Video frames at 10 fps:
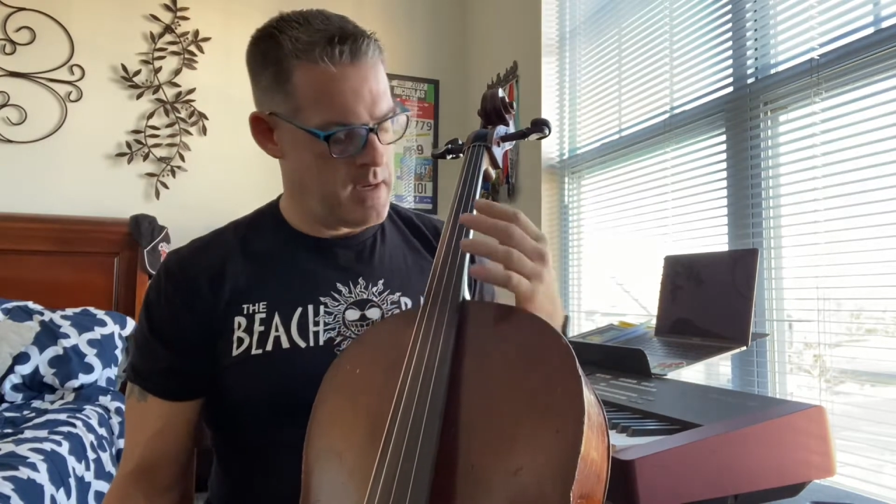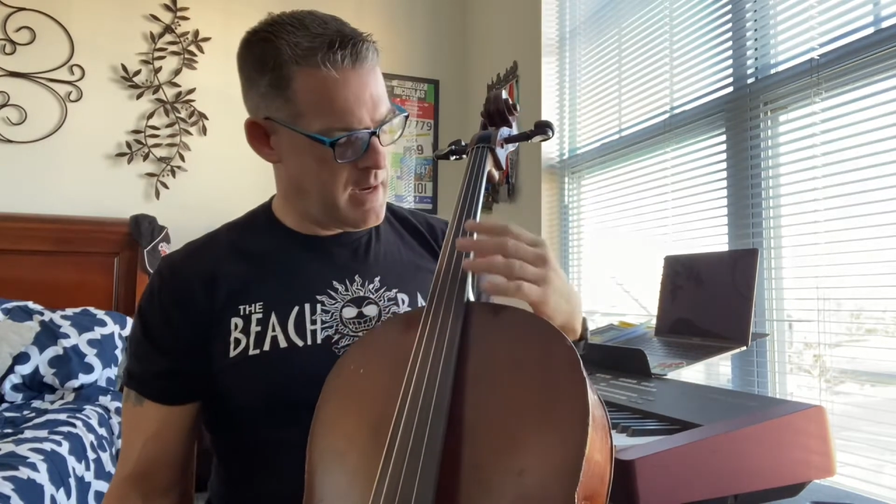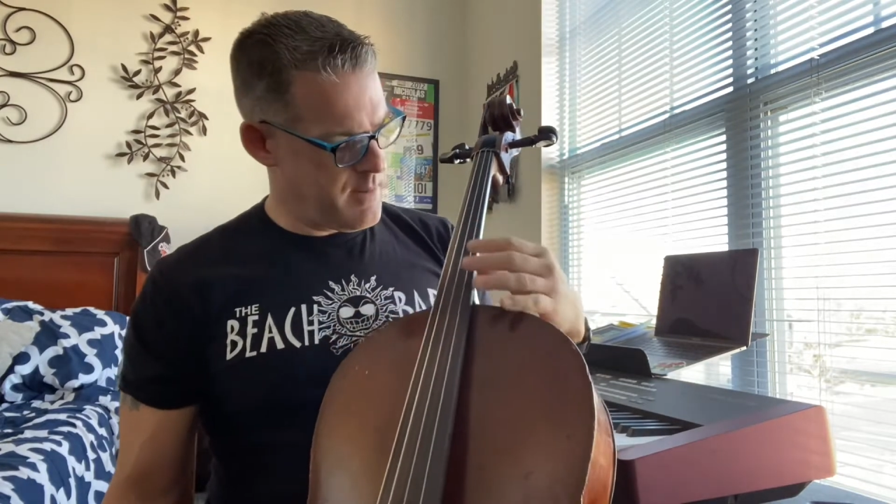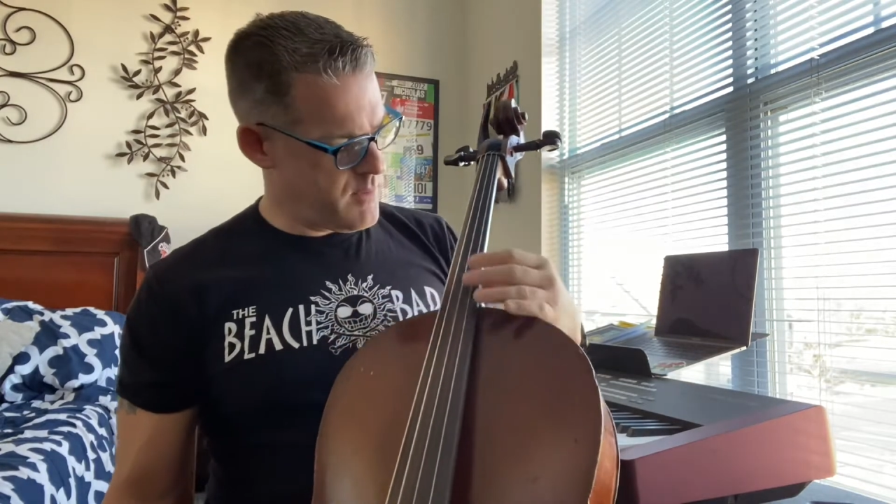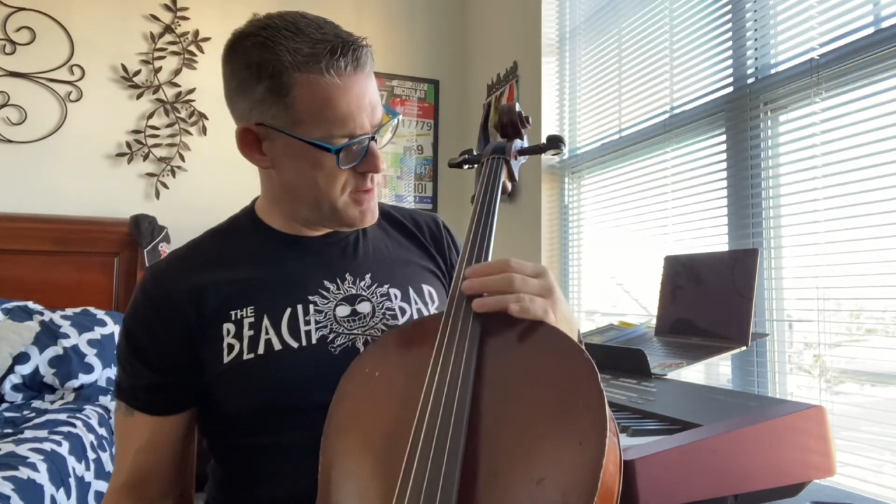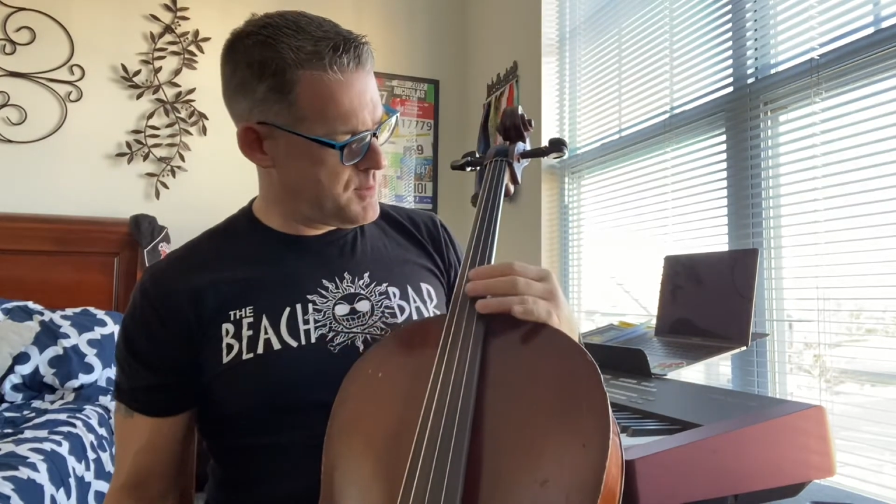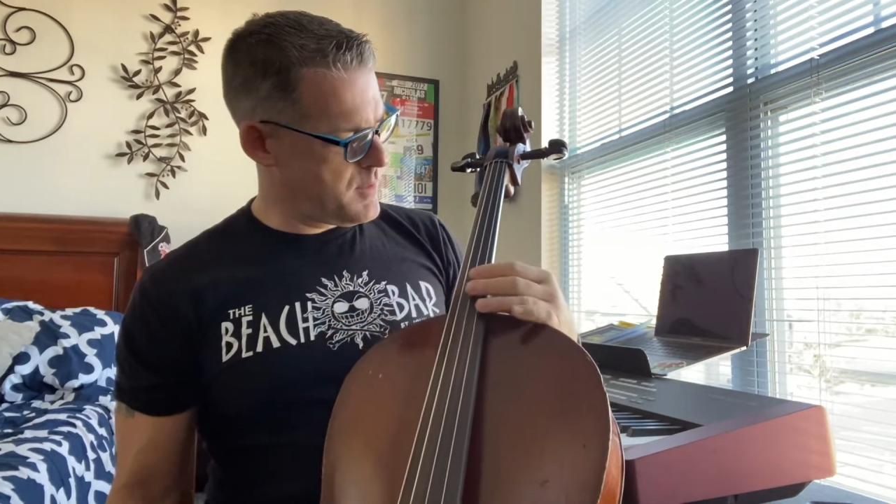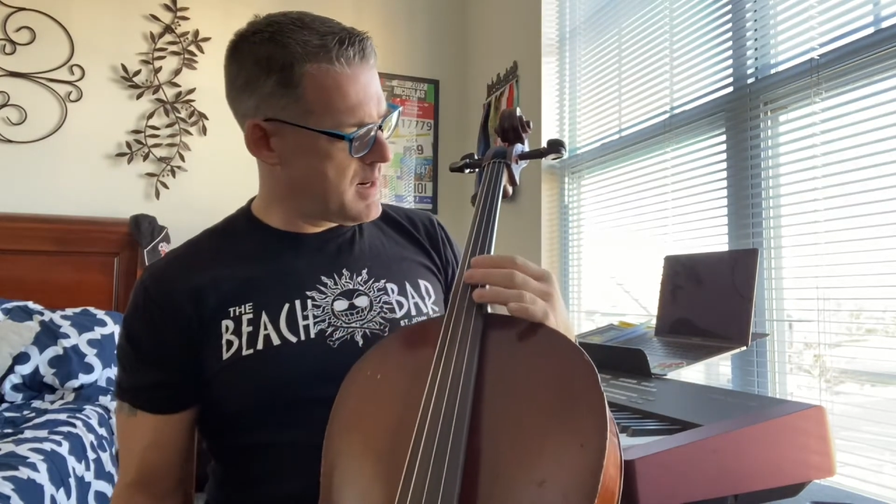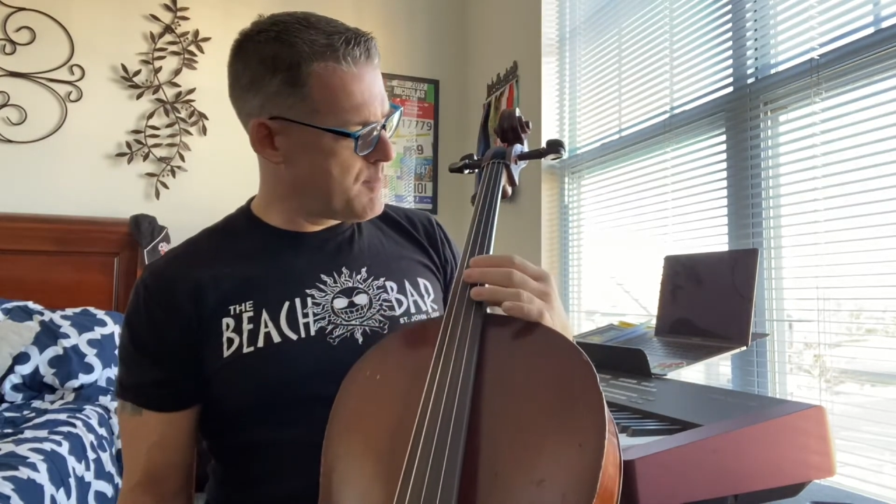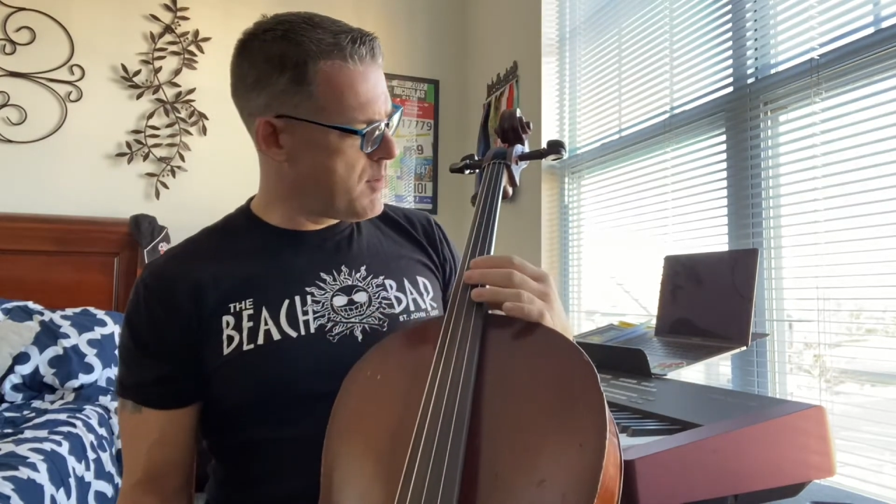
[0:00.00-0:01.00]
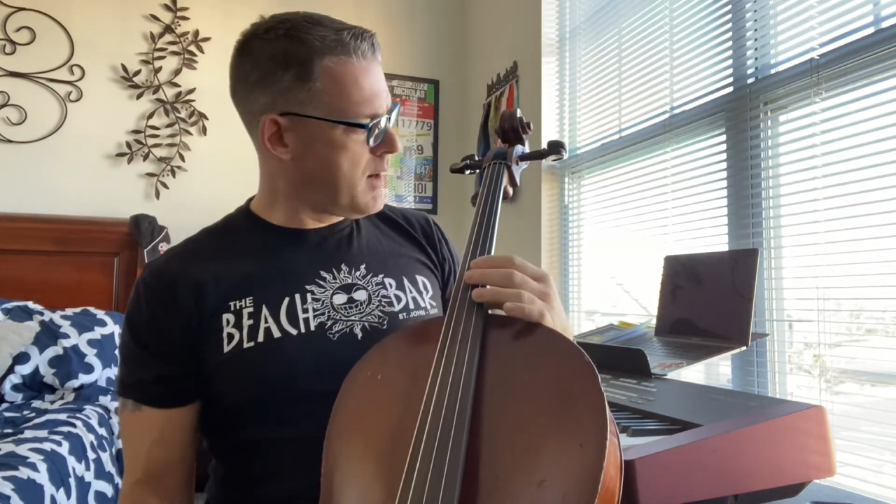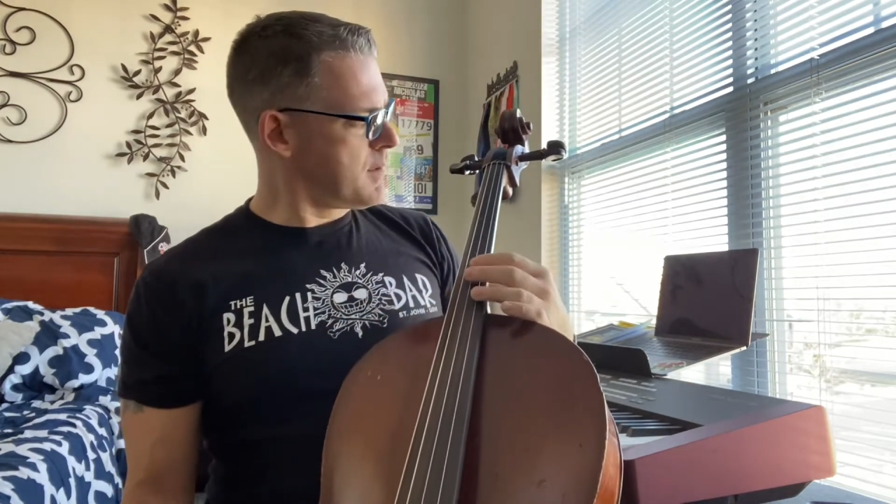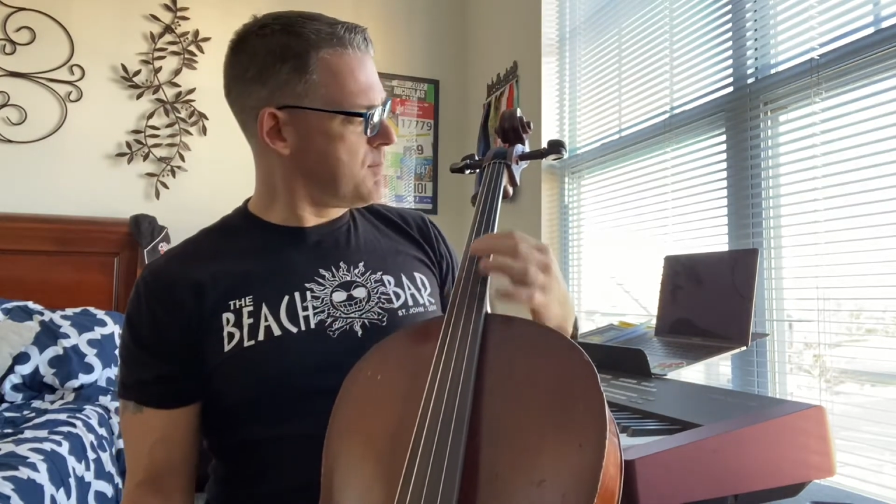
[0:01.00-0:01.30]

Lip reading: I went through and I marked